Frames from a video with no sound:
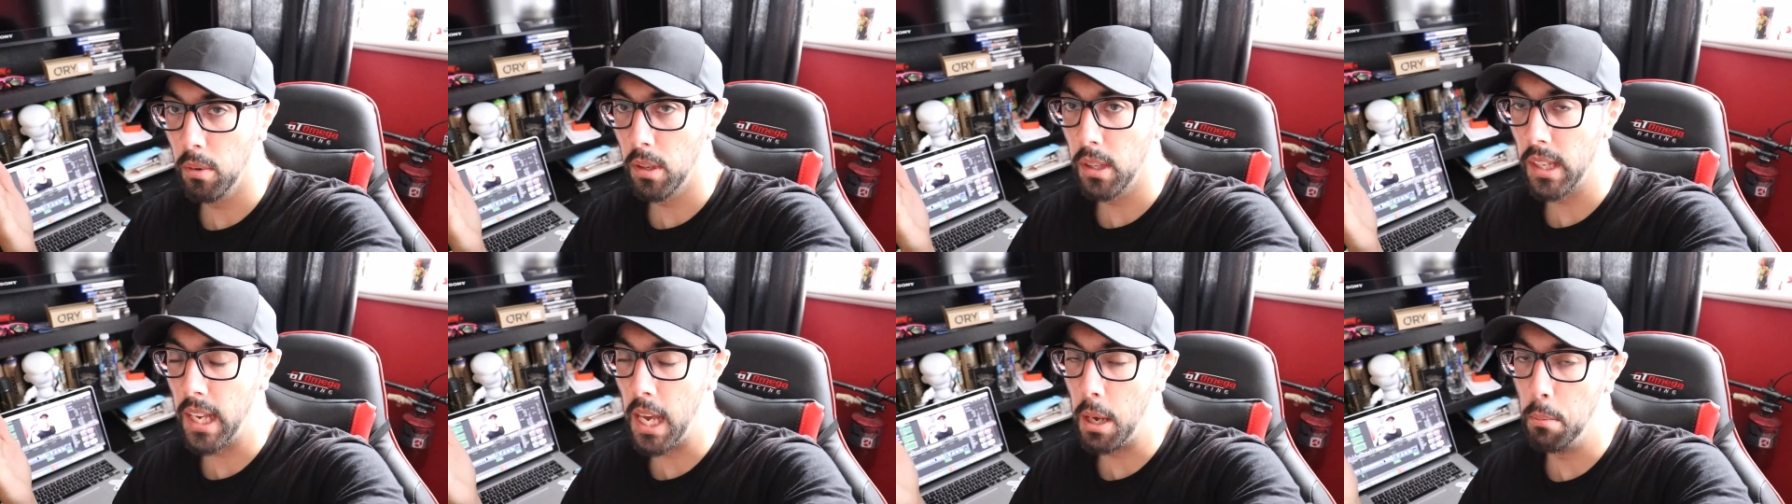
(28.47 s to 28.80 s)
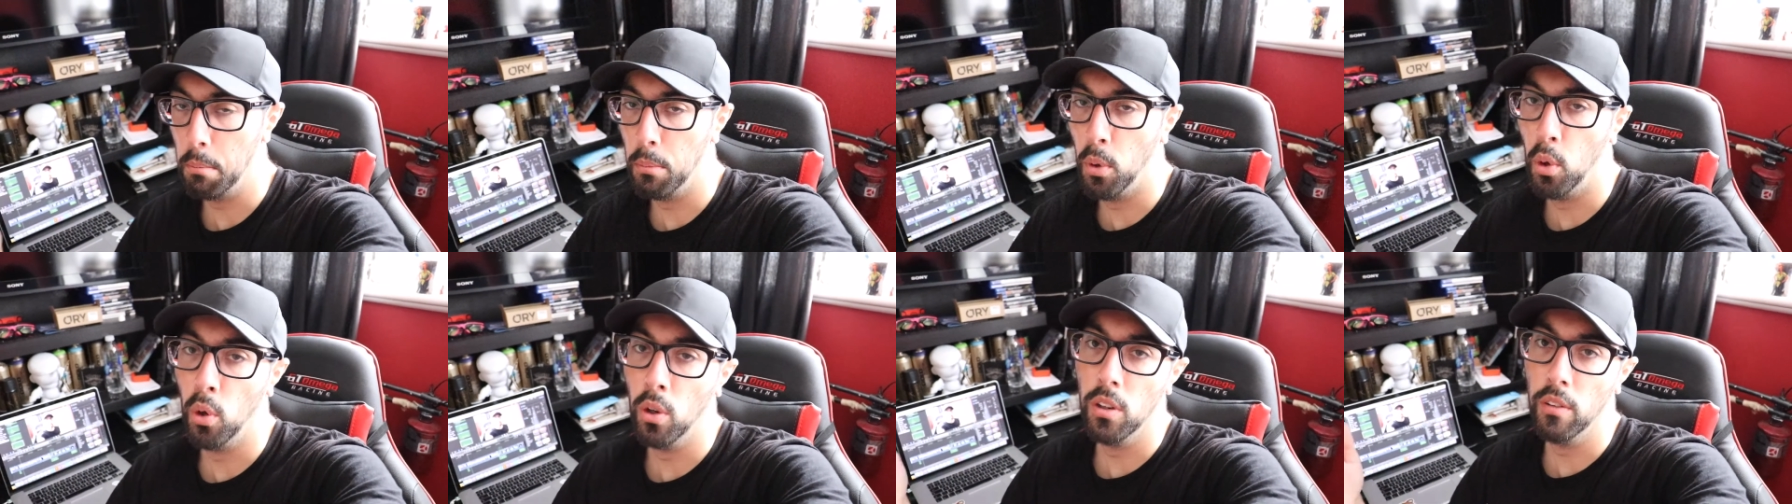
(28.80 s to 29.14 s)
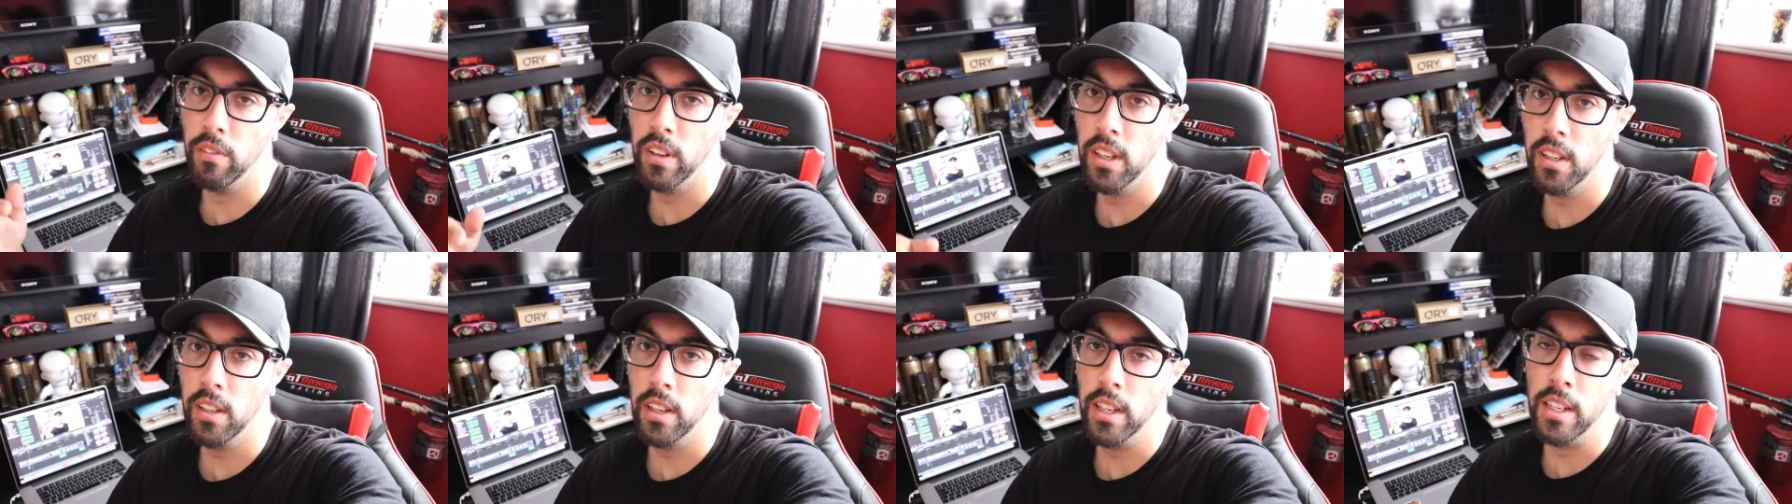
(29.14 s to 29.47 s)
get more
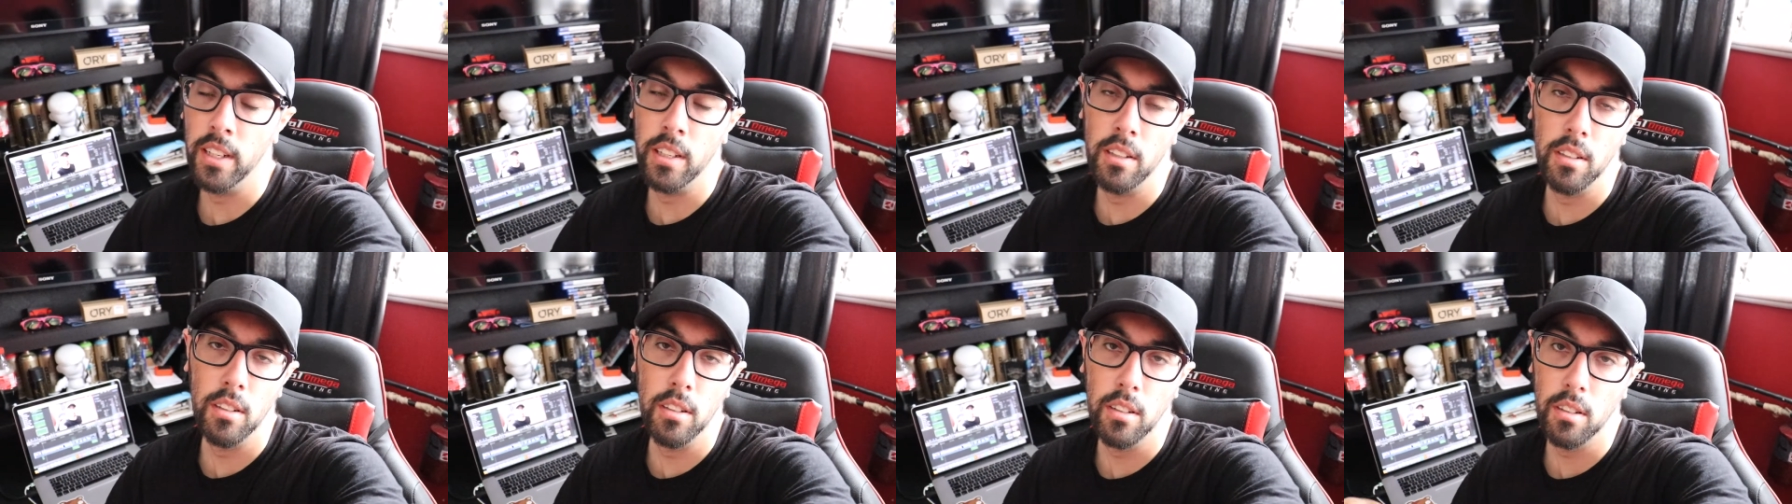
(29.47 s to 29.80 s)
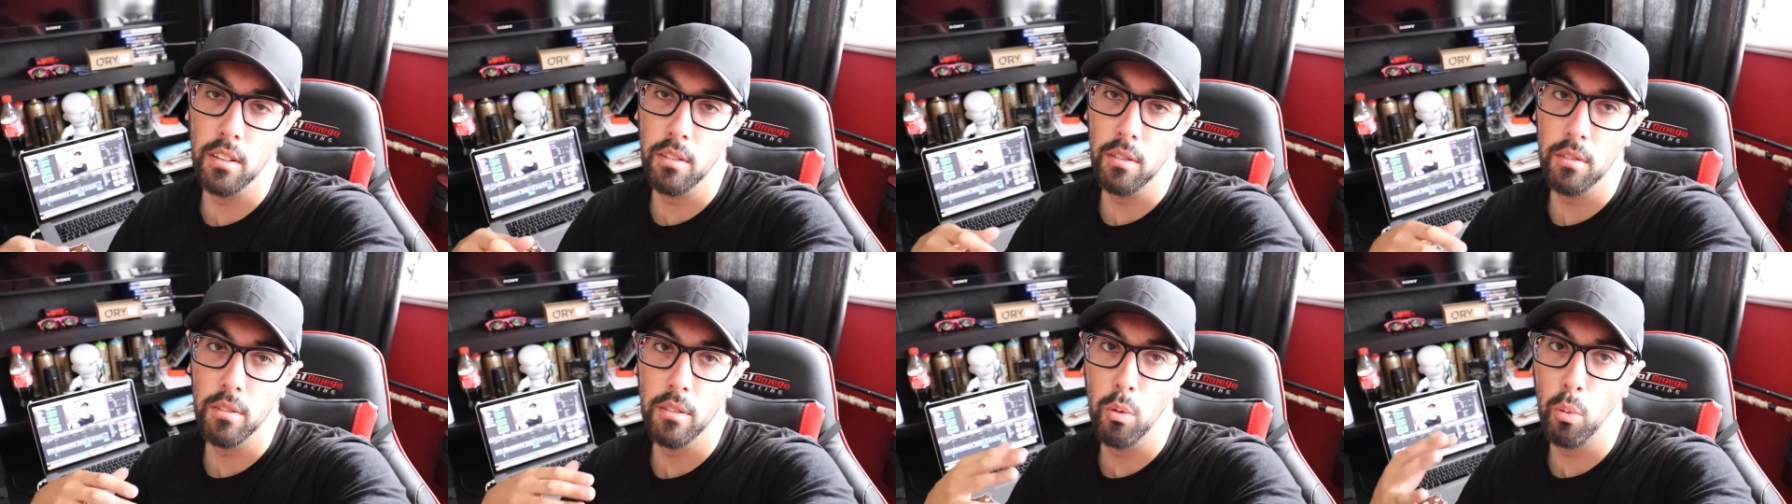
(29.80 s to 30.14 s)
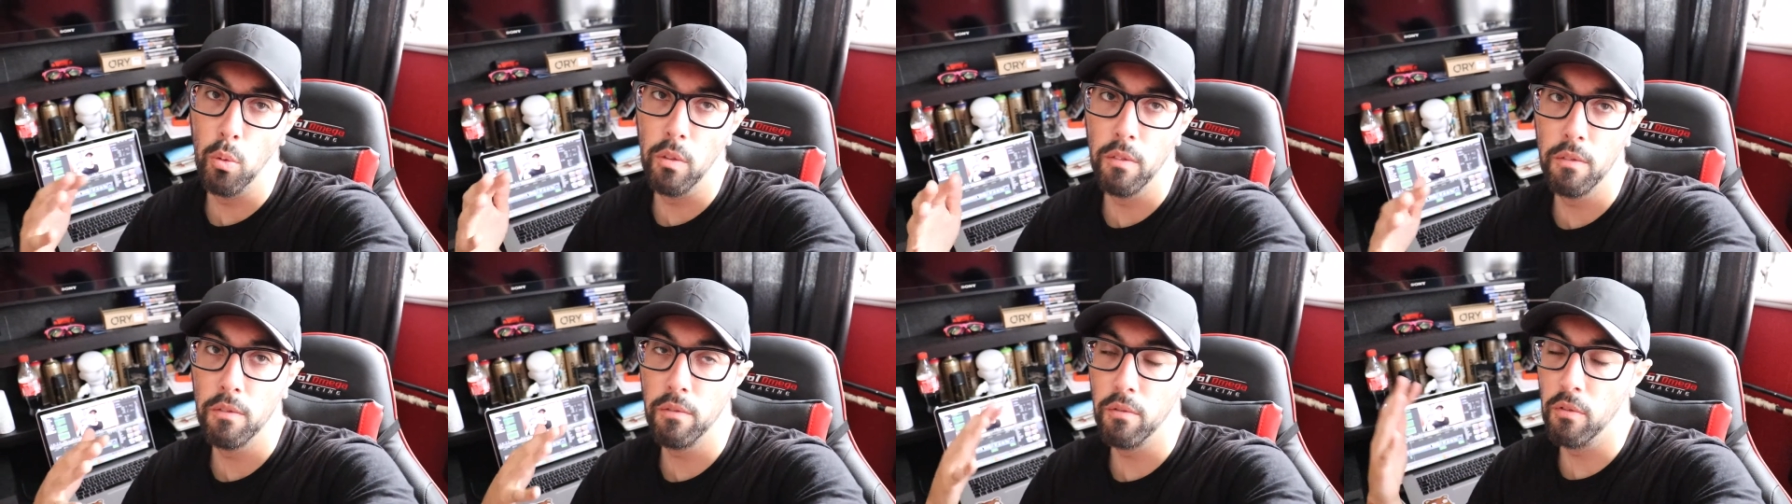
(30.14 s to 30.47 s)
of it and
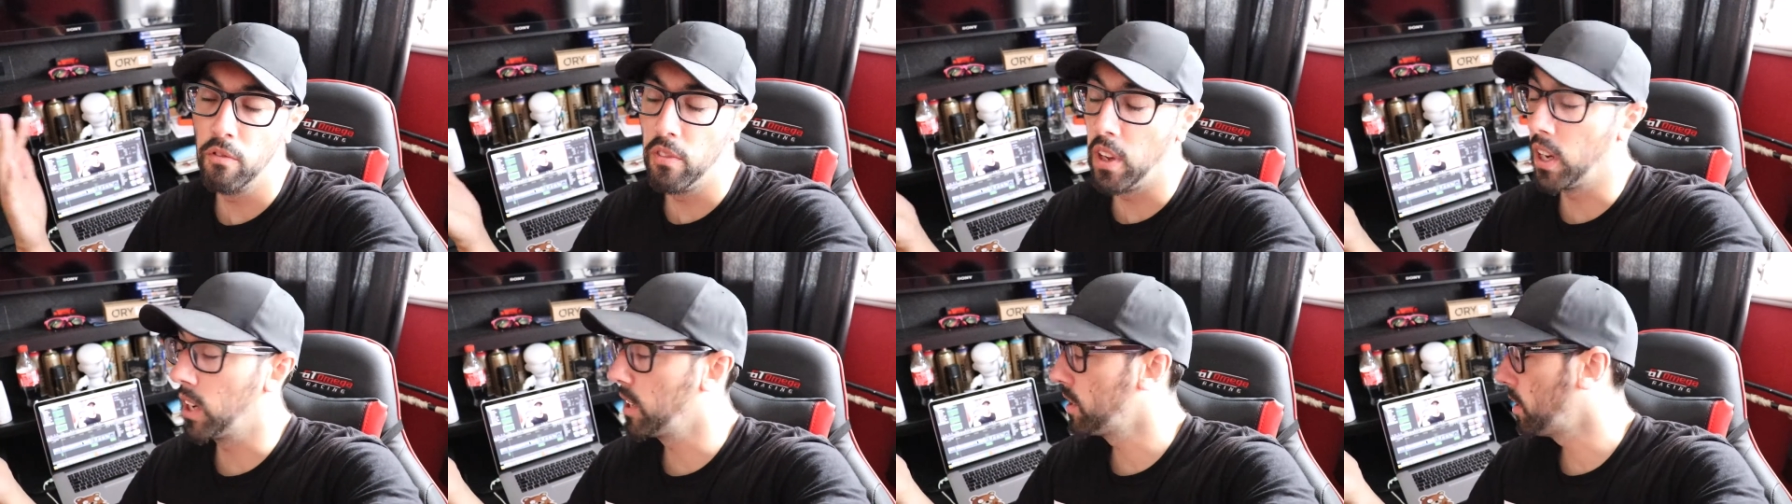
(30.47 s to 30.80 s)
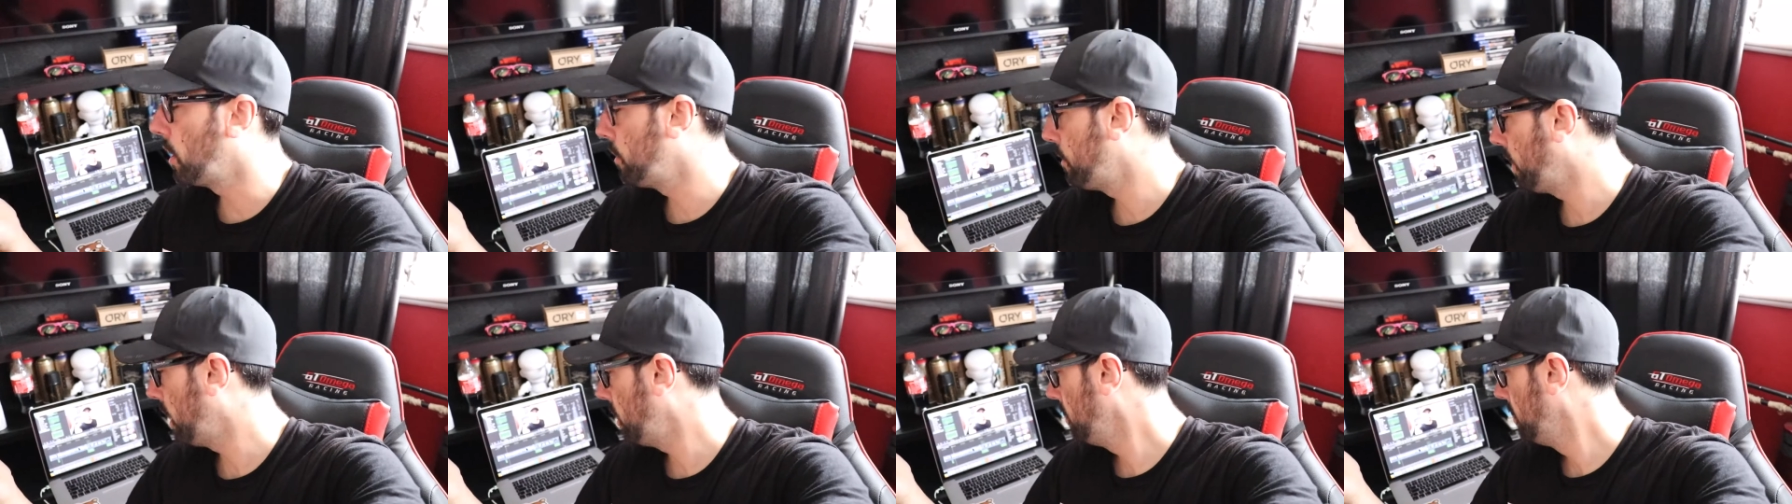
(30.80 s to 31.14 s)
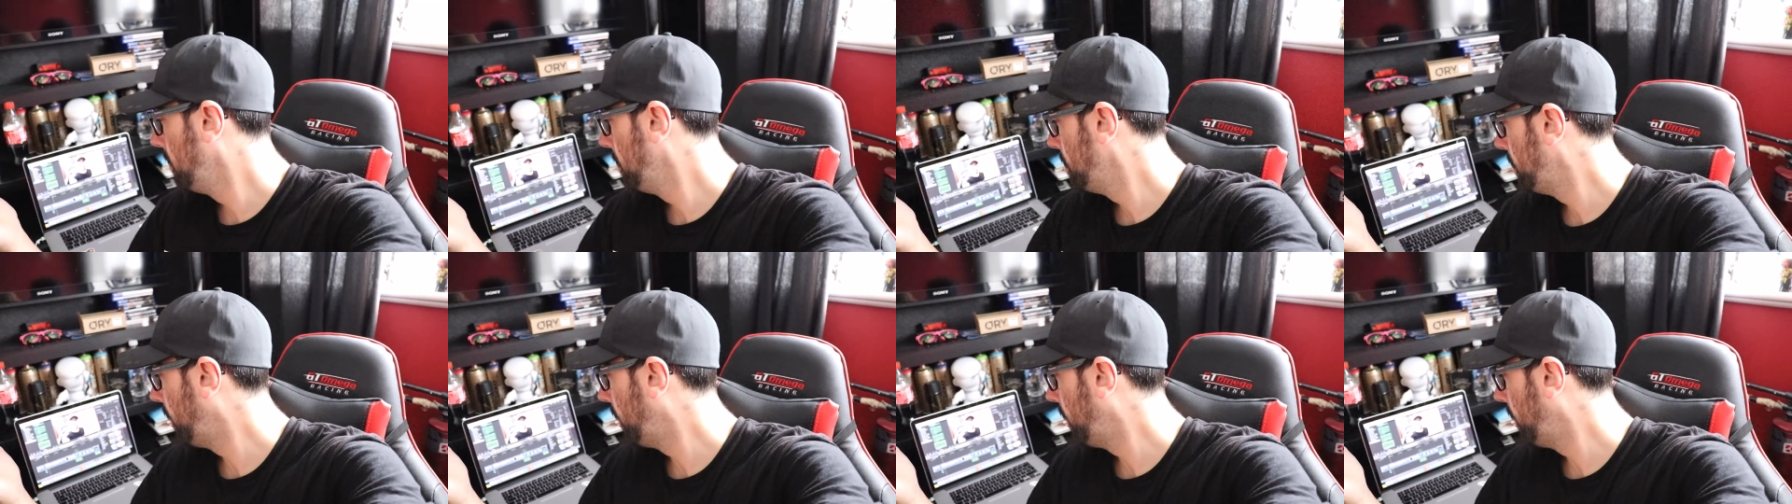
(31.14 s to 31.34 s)
figure stuff out.